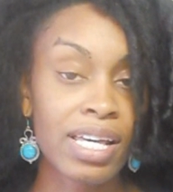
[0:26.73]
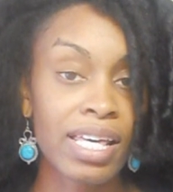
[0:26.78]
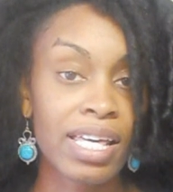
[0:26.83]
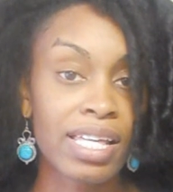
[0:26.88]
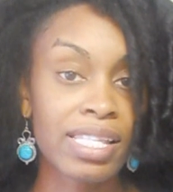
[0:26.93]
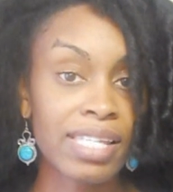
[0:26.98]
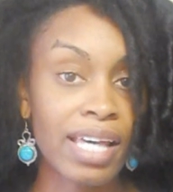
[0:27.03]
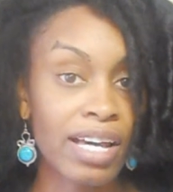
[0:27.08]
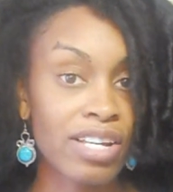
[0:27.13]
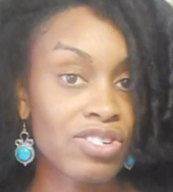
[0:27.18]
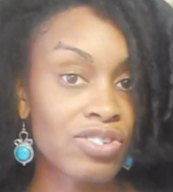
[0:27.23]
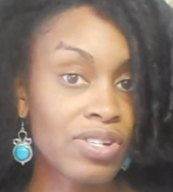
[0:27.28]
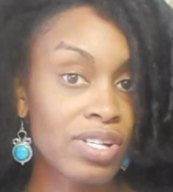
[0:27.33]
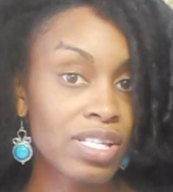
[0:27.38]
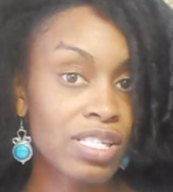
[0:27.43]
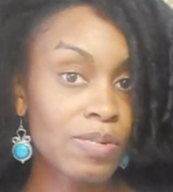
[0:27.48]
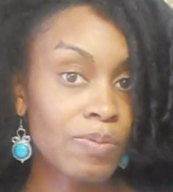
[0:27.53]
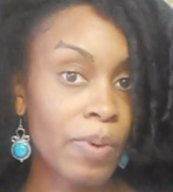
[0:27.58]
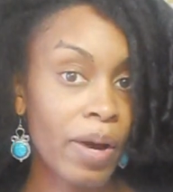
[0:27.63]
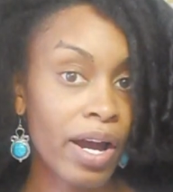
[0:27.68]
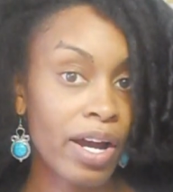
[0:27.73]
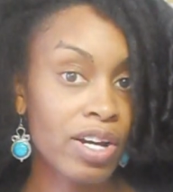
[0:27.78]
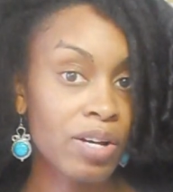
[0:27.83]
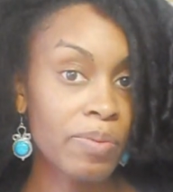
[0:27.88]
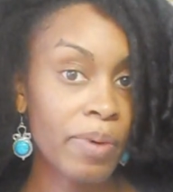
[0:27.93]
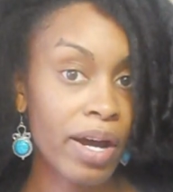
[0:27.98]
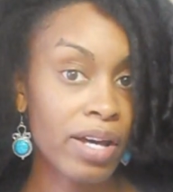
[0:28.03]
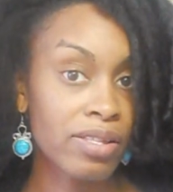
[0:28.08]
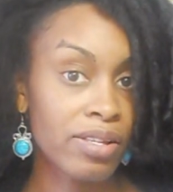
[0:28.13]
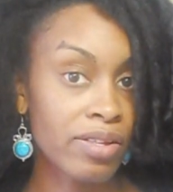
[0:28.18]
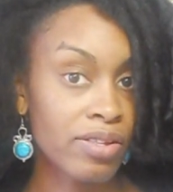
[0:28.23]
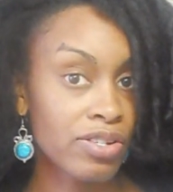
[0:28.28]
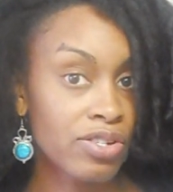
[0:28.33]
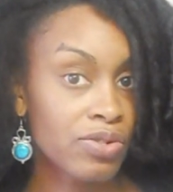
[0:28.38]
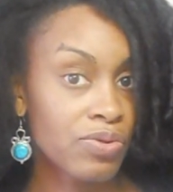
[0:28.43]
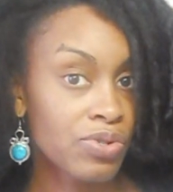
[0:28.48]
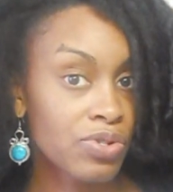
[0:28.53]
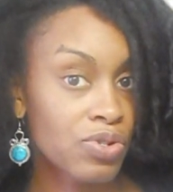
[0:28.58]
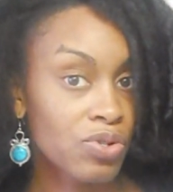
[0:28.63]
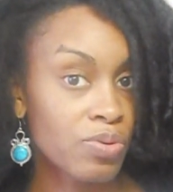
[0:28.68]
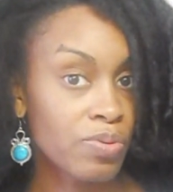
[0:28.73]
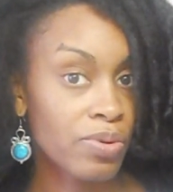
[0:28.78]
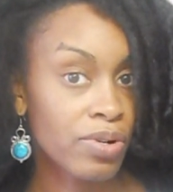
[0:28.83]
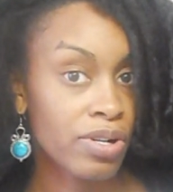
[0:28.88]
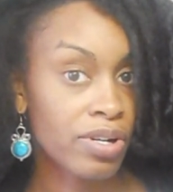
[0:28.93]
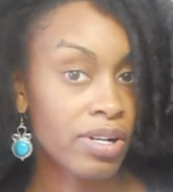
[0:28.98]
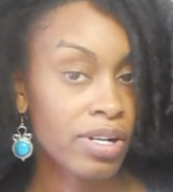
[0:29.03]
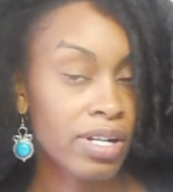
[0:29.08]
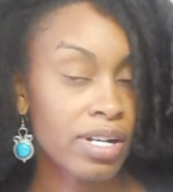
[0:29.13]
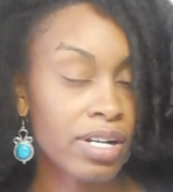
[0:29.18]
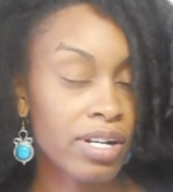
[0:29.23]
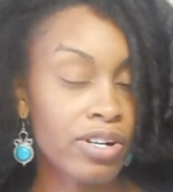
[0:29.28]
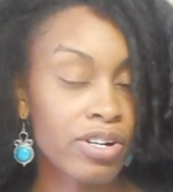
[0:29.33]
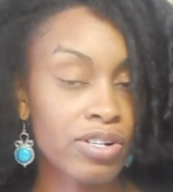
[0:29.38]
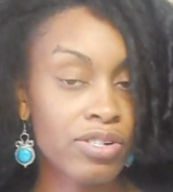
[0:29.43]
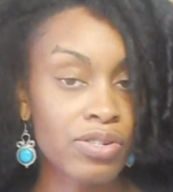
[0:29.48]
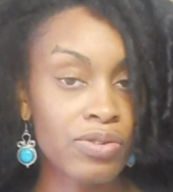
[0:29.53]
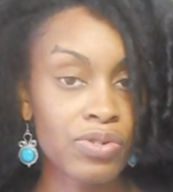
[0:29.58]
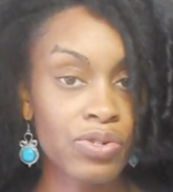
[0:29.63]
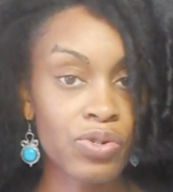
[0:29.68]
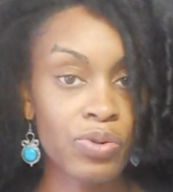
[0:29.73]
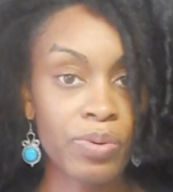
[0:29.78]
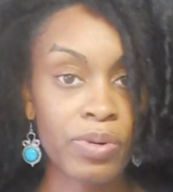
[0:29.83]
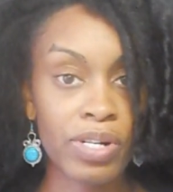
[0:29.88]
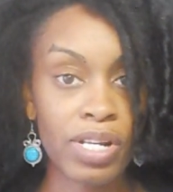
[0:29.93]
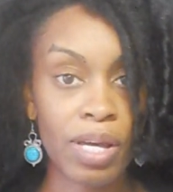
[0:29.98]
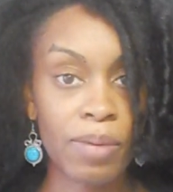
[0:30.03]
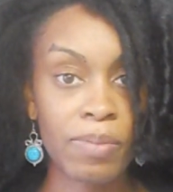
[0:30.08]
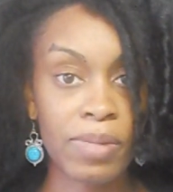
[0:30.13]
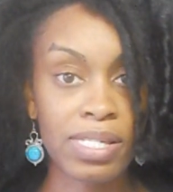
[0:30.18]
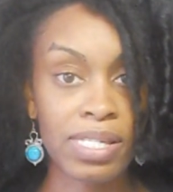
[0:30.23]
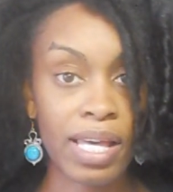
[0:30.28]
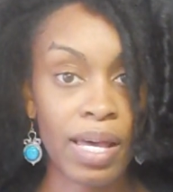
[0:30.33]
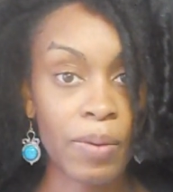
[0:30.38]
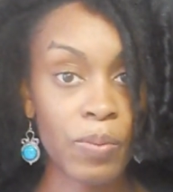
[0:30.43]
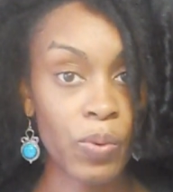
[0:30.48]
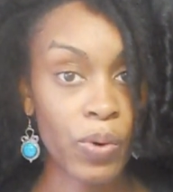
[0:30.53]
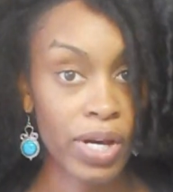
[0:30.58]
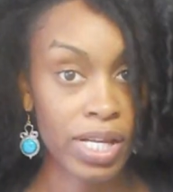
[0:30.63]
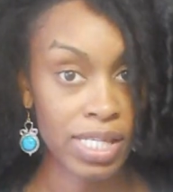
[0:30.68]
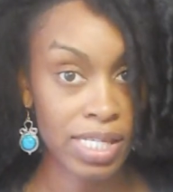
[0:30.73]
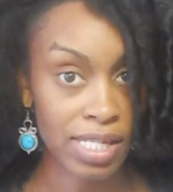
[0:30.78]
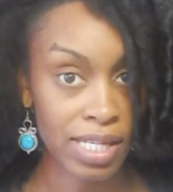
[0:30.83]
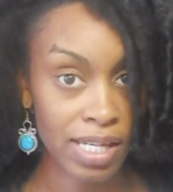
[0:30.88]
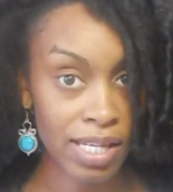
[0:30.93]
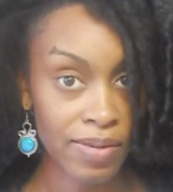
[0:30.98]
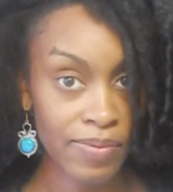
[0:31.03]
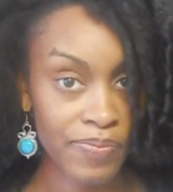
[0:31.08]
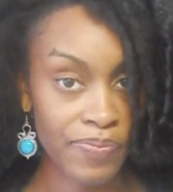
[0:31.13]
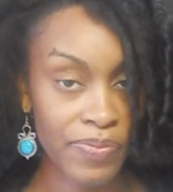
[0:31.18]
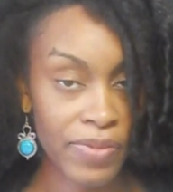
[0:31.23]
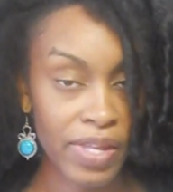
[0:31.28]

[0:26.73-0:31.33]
It's actually inspired by another YouTuber. Her YouTuber name is MLedzy.